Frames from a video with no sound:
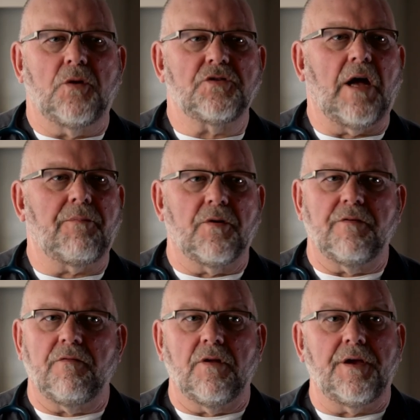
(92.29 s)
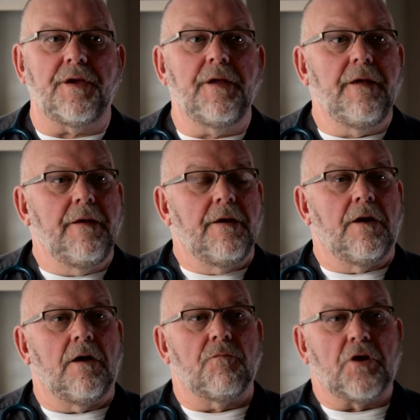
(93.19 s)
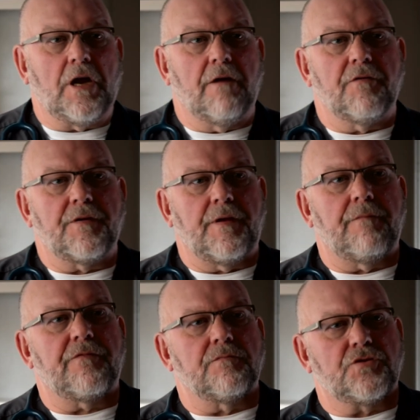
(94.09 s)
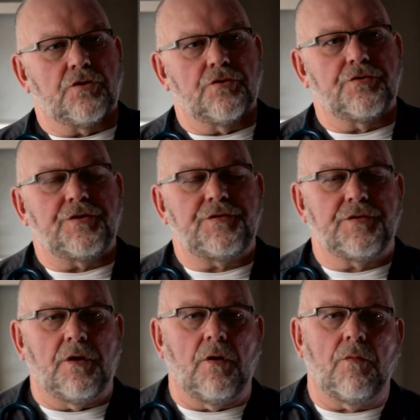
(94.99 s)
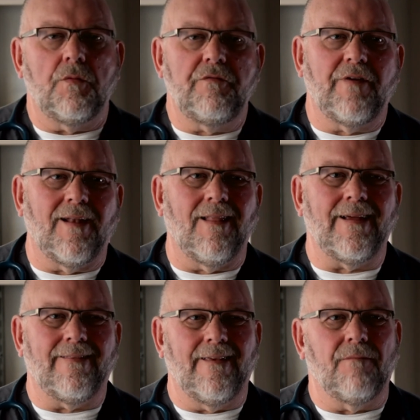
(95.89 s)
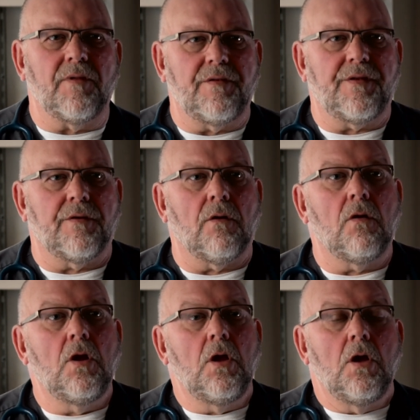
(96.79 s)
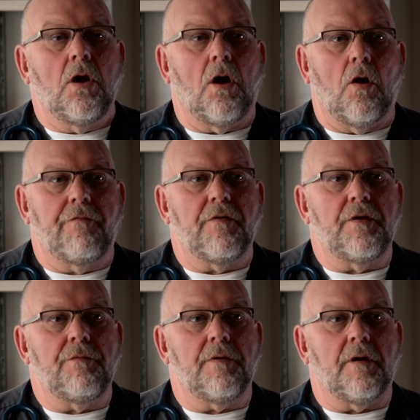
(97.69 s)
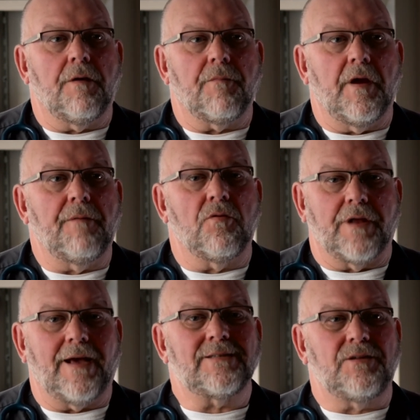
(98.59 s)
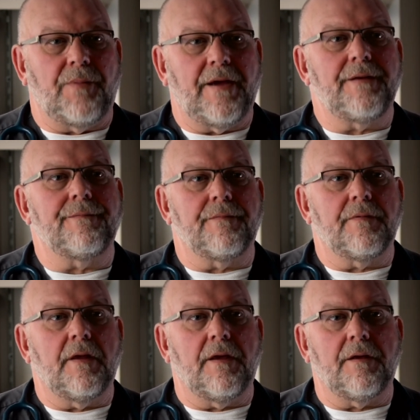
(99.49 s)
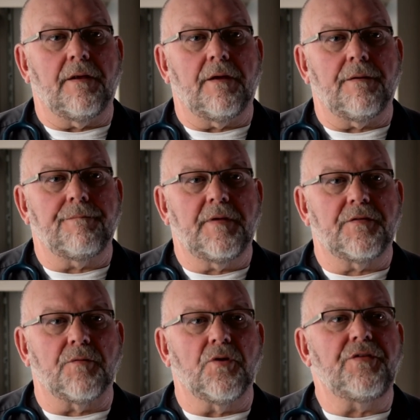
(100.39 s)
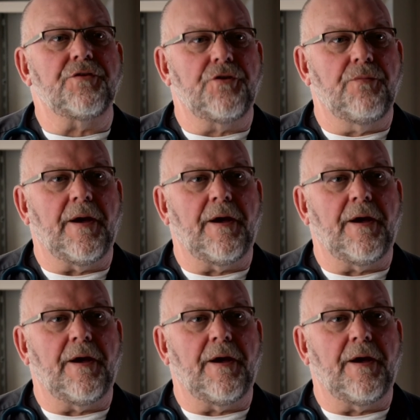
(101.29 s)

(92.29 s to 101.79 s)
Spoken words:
post-operatively, recovering them from surgery, so we ventilate them until hopefully we're able to extubate and get their breathing tube